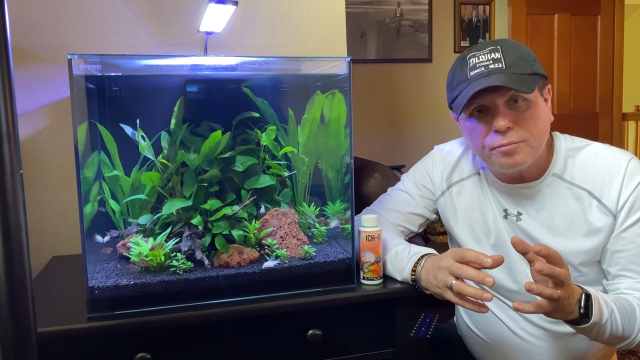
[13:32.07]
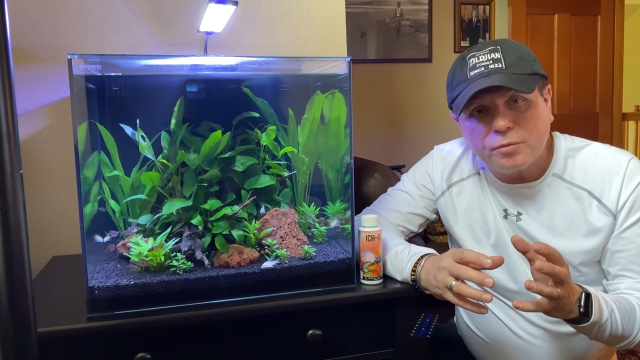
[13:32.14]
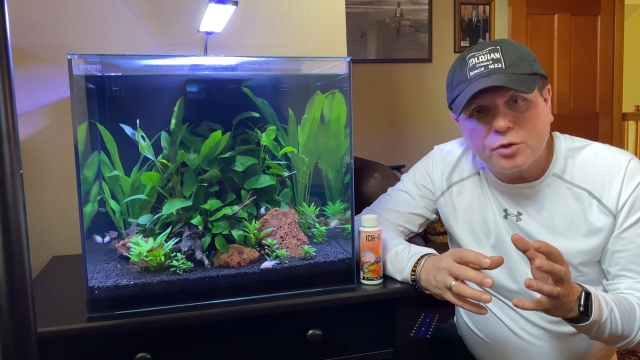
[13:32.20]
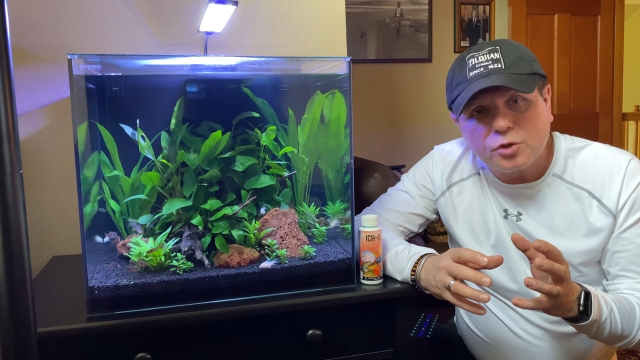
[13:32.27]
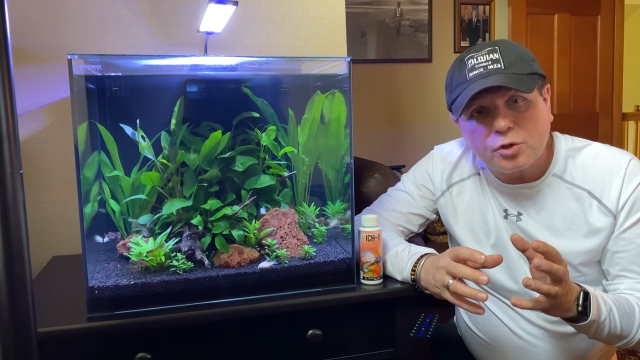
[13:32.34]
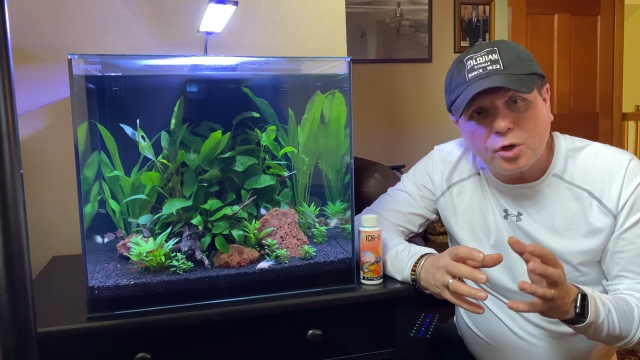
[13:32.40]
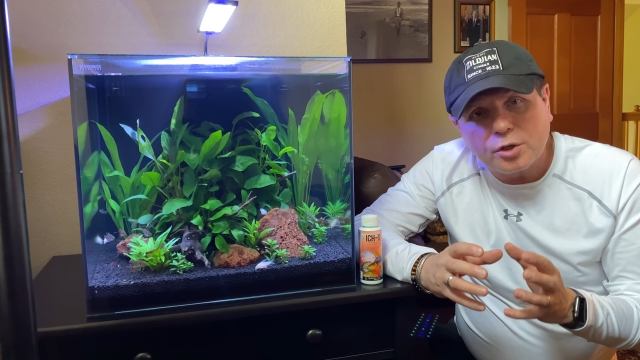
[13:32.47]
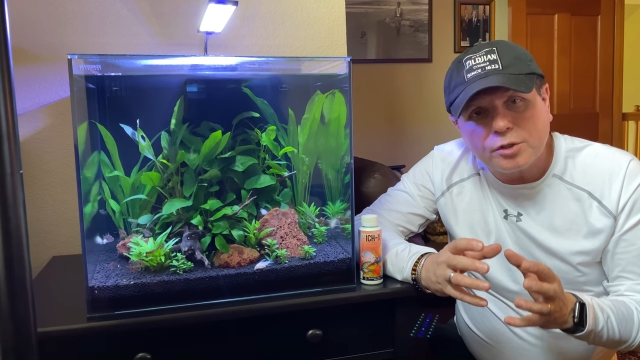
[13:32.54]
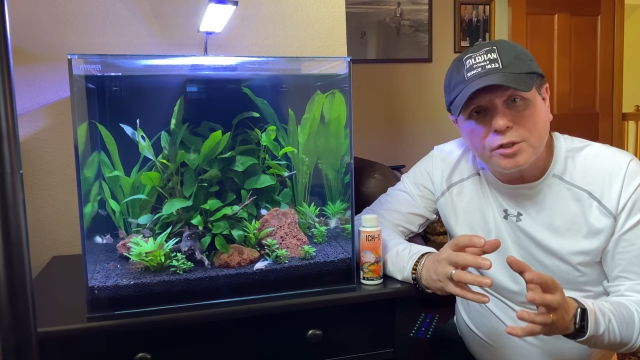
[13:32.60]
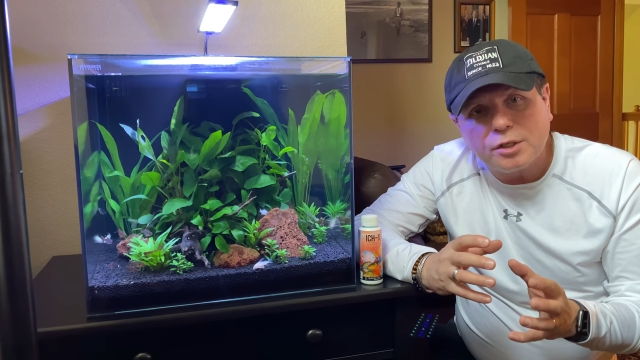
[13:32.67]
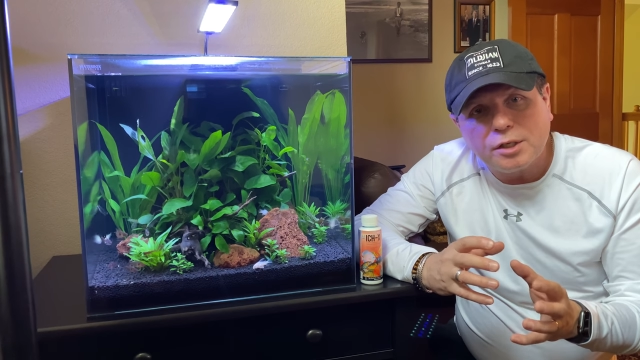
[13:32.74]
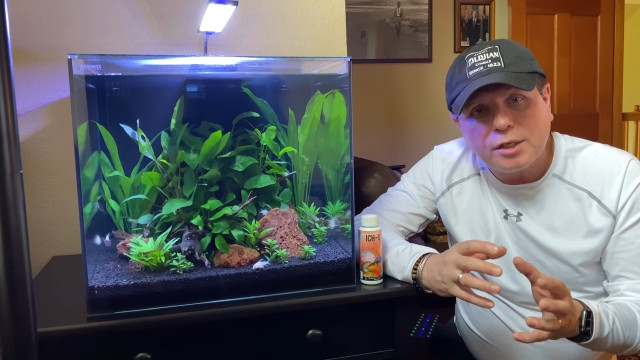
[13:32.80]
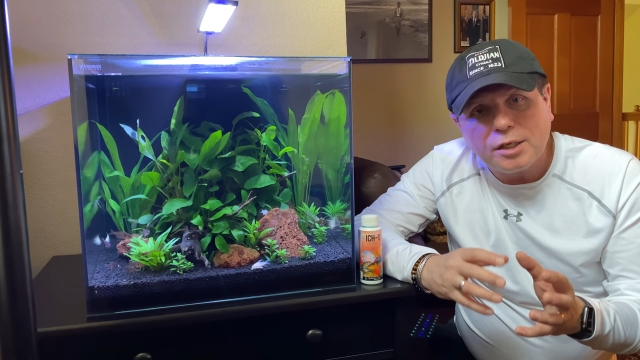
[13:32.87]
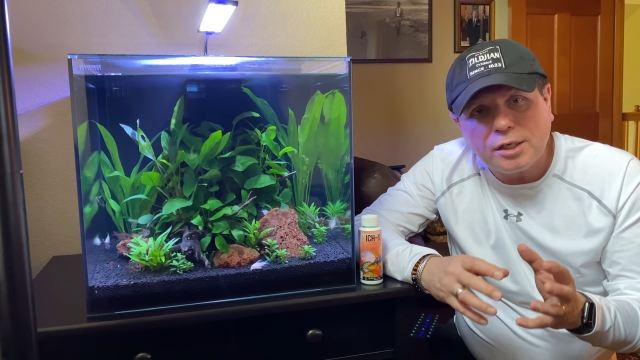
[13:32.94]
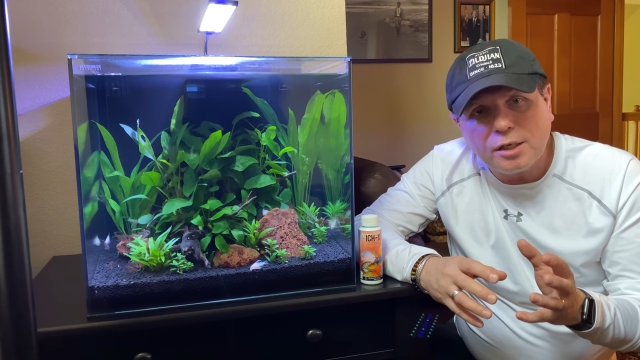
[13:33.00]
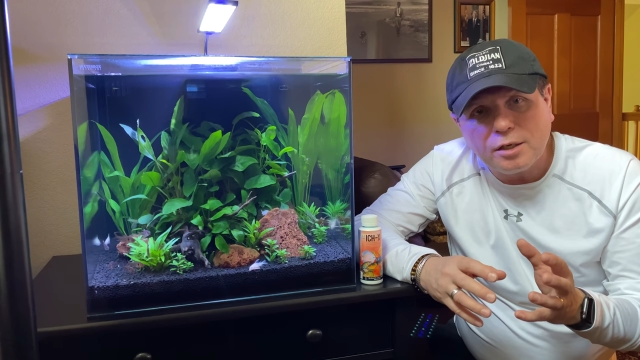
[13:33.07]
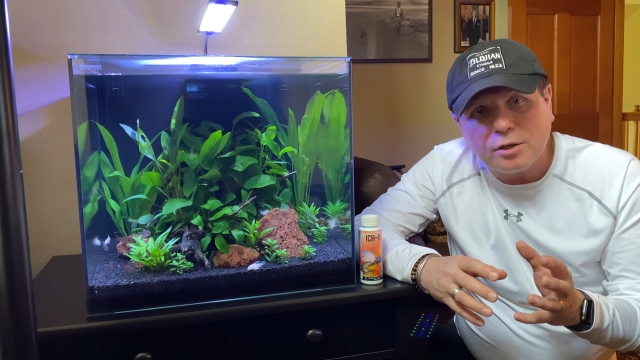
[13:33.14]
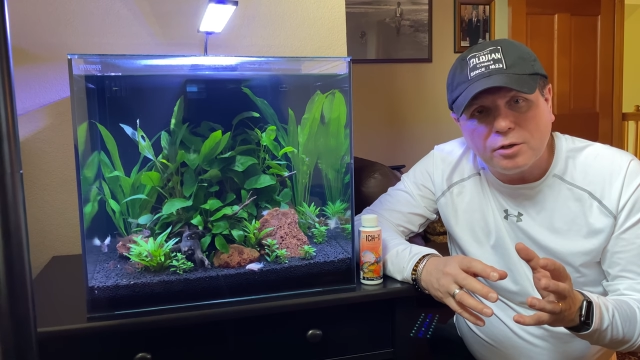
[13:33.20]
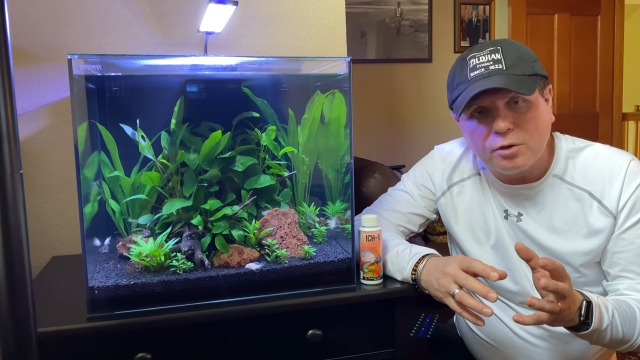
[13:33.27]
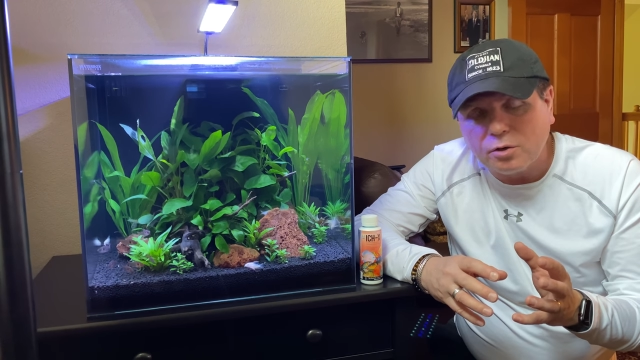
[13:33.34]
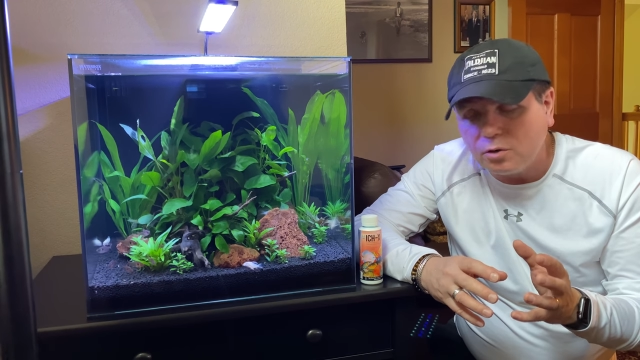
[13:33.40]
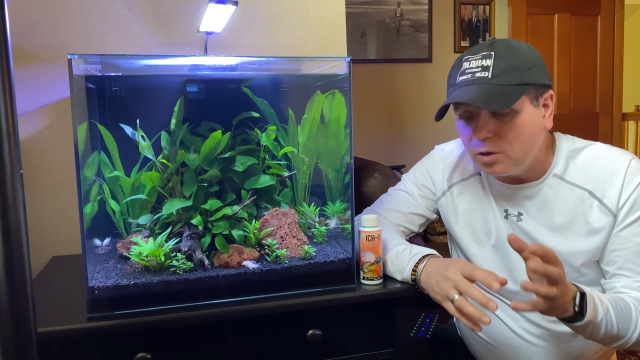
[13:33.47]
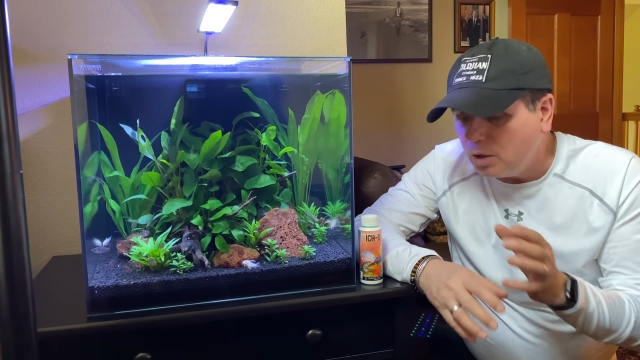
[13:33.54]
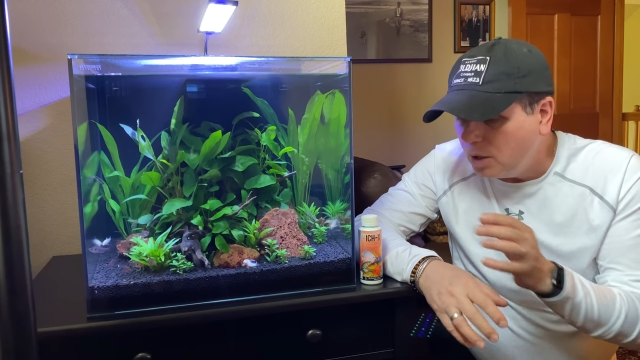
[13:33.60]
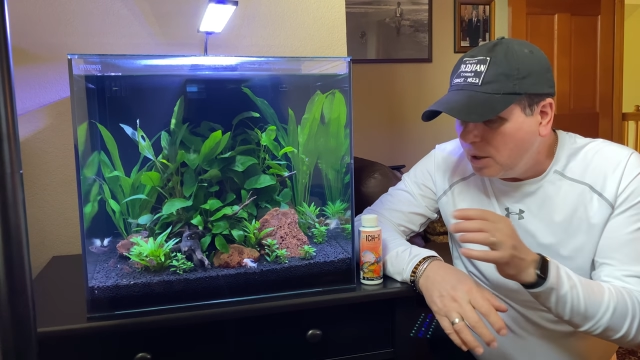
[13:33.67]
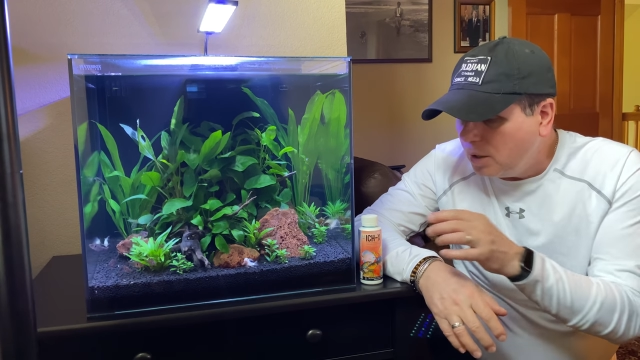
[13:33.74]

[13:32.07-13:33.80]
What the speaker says: start to heal,